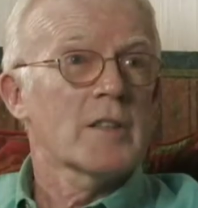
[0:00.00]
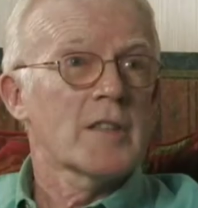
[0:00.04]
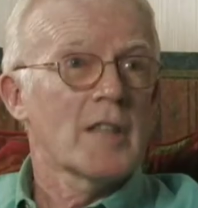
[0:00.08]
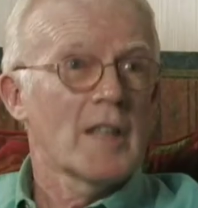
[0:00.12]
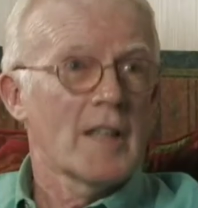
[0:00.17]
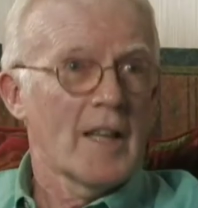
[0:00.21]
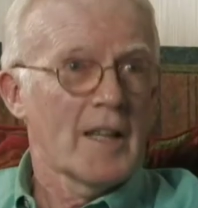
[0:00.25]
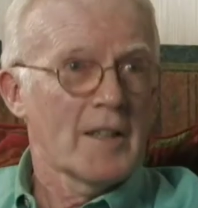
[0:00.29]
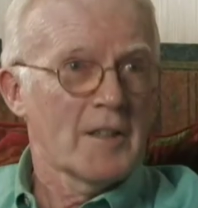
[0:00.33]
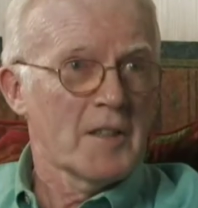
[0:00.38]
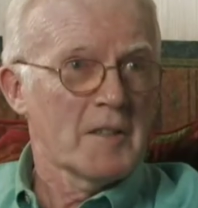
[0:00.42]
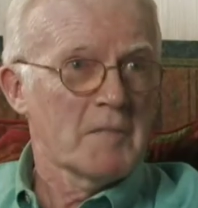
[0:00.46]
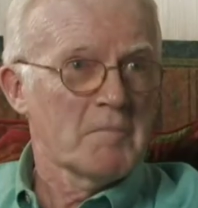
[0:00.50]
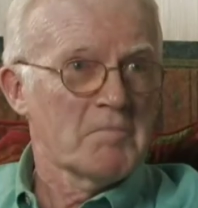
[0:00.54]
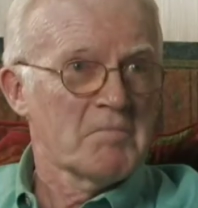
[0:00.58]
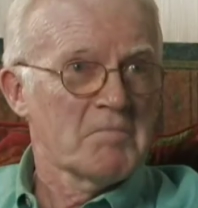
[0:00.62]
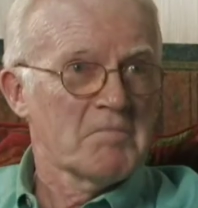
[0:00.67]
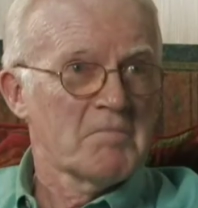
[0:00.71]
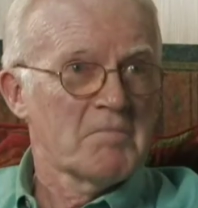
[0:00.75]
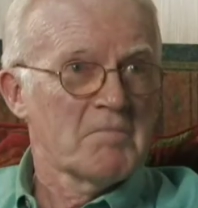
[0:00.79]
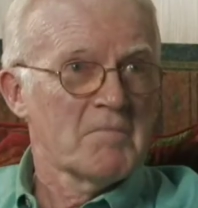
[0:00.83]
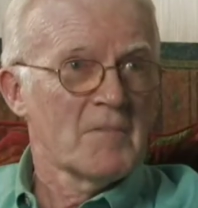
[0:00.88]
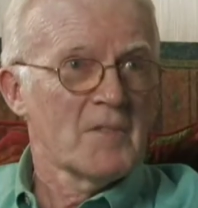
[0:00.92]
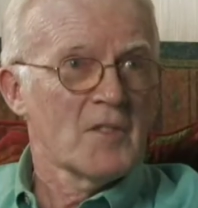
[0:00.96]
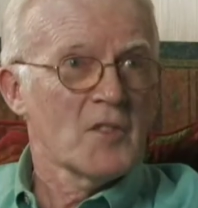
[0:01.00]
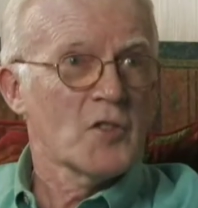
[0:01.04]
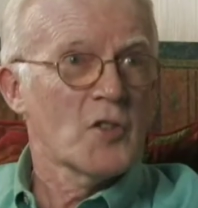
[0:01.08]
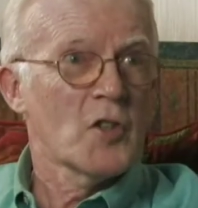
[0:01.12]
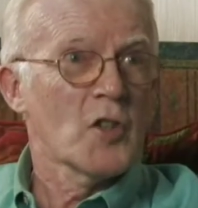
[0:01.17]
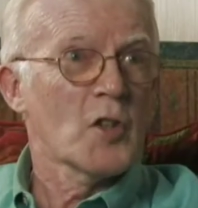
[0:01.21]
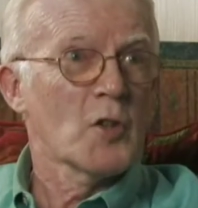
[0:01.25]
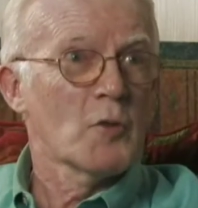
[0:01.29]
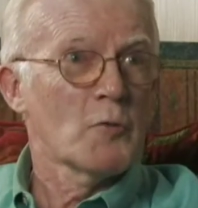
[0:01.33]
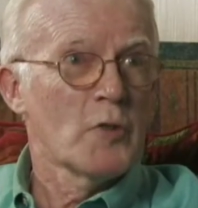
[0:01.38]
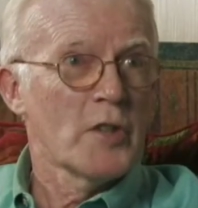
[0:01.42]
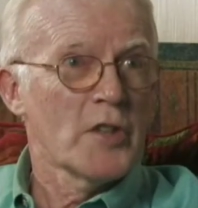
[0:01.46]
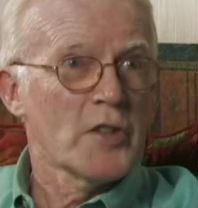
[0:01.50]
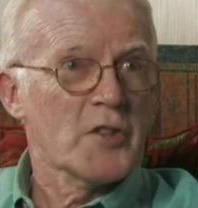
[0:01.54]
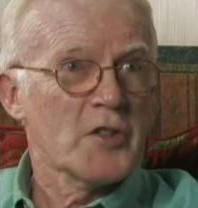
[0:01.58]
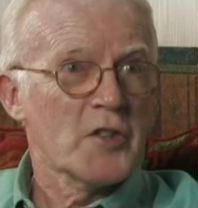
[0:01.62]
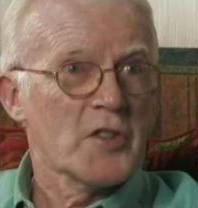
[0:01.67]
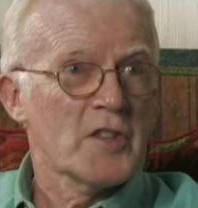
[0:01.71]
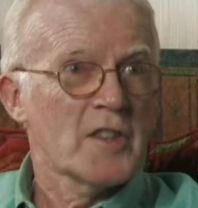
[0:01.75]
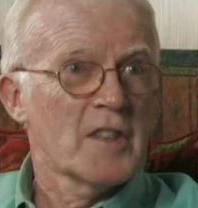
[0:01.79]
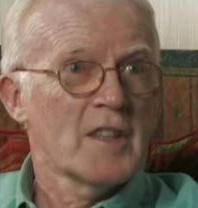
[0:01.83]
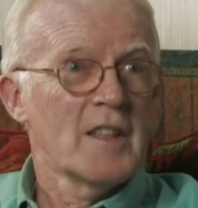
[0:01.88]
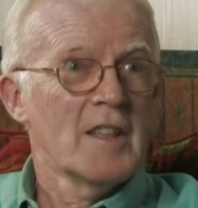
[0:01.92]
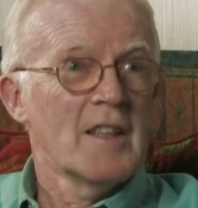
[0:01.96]
to London, took a
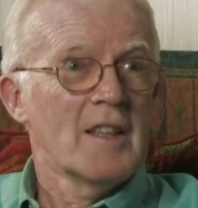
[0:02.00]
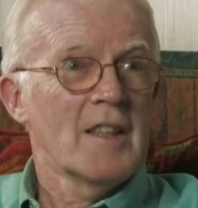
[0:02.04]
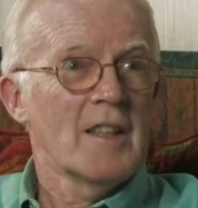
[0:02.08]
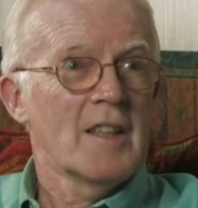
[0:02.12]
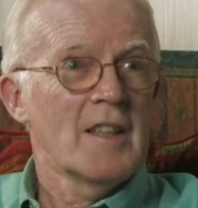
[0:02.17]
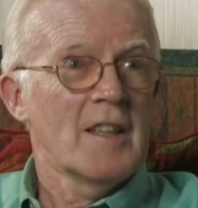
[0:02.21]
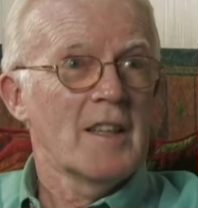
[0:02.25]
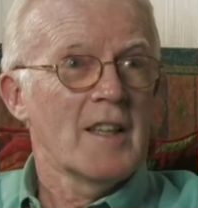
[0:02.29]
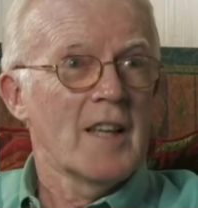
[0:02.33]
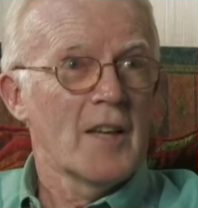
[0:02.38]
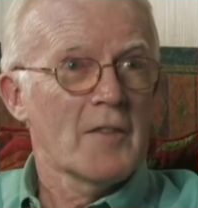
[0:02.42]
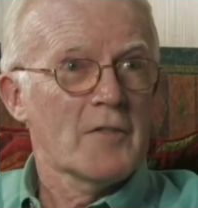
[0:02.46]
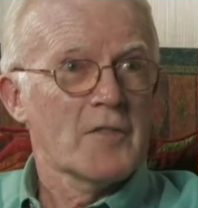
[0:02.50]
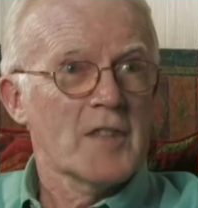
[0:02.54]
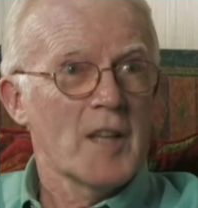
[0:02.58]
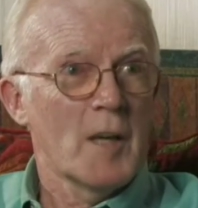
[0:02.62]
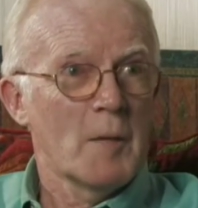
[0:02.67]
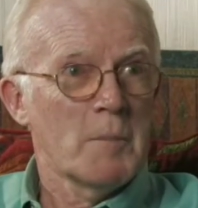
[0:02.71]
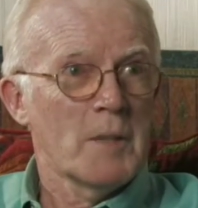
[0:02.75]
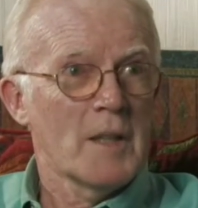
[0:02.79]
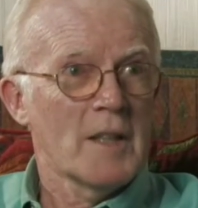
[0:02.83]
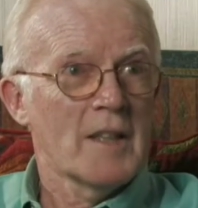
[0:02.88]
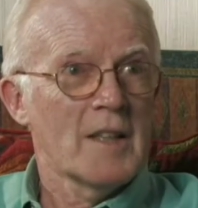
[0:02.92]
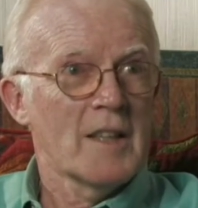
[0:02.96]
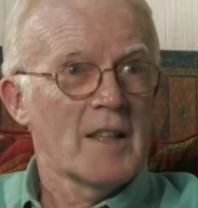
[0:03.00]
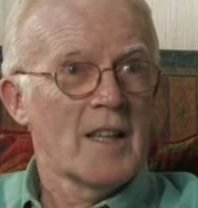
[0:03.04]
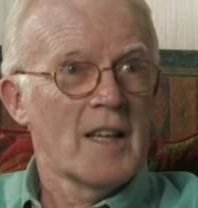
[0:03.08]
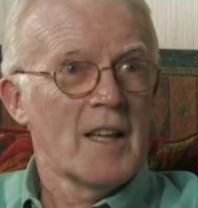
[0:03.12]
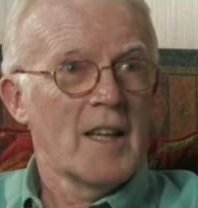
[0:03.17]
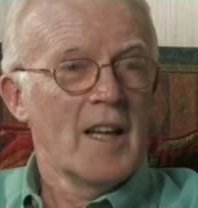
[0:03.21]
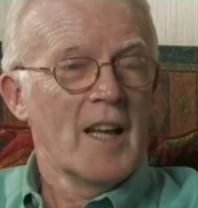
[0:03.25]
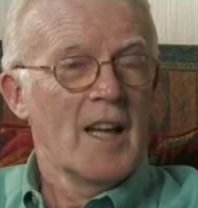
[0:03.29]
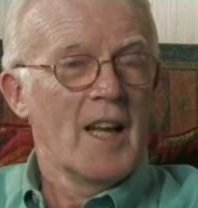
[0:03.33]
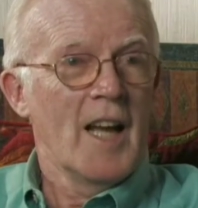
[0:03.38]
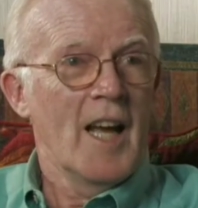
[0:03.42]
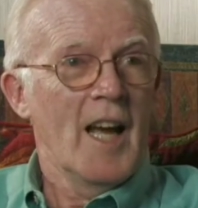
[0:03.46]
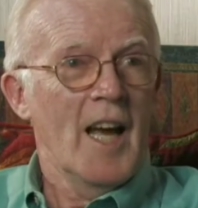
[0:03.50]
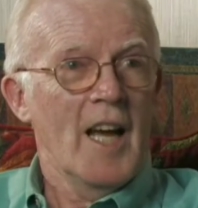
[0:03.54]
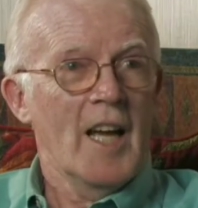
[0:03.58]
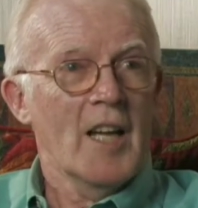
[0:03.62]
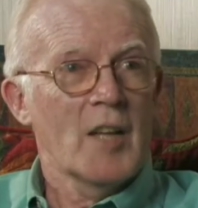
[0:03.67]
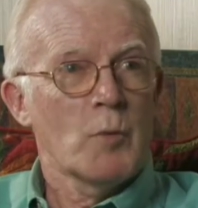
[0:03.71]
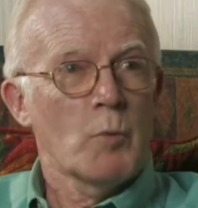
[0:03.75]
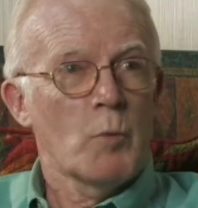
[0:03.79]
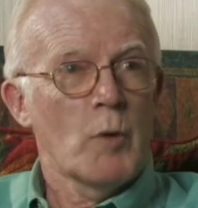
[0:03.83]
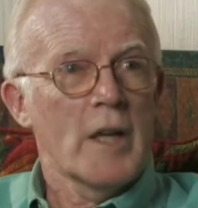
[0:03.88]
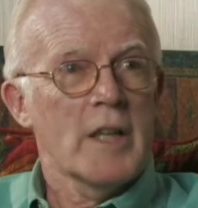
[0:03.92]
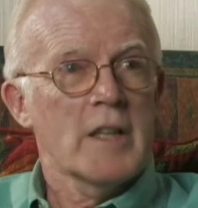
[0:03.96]
risk, left Dublin,
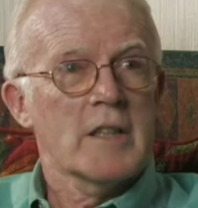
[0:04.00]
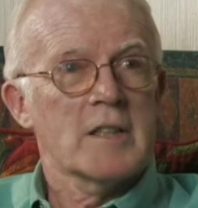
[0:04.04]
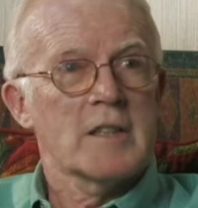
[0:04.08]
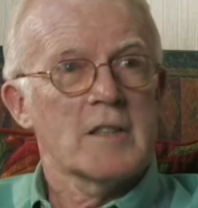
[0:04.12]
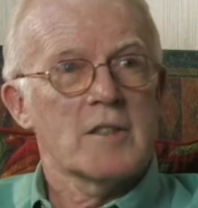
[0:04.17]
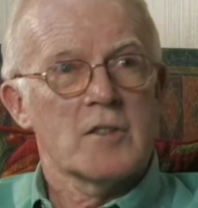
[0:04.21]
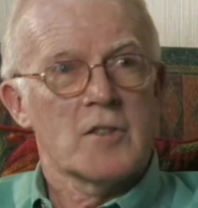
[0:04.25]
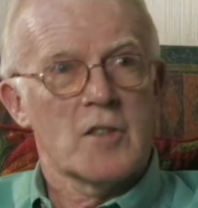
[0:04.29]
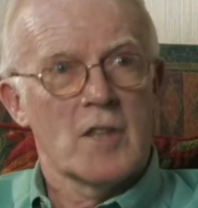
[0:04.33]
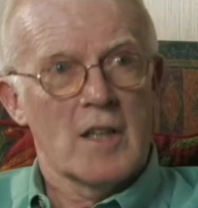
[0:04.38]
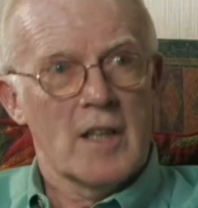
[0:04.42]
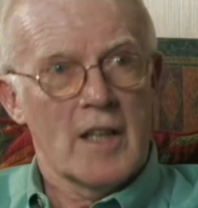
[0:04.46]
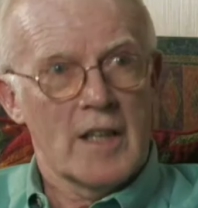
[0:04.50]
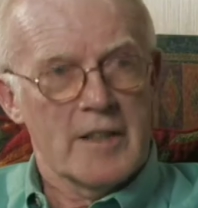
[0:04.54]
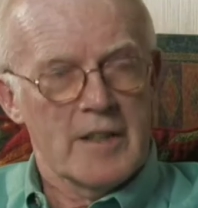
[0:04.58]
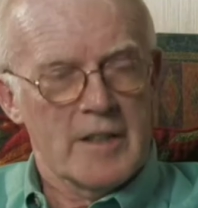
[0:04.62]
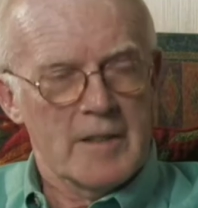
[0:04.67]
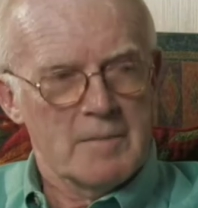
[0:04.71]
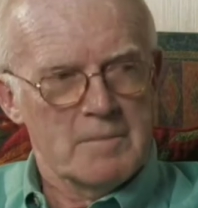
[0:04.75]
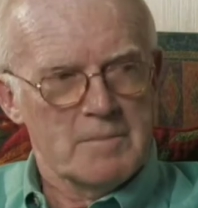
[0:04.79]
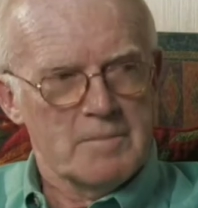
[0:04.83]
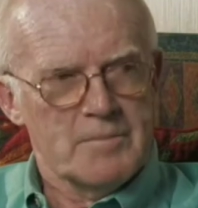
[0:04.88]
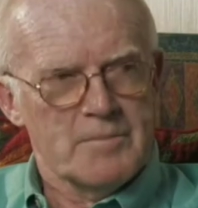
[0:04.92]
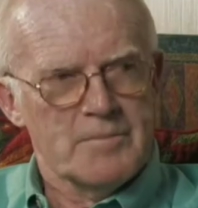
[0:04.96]
and went to London.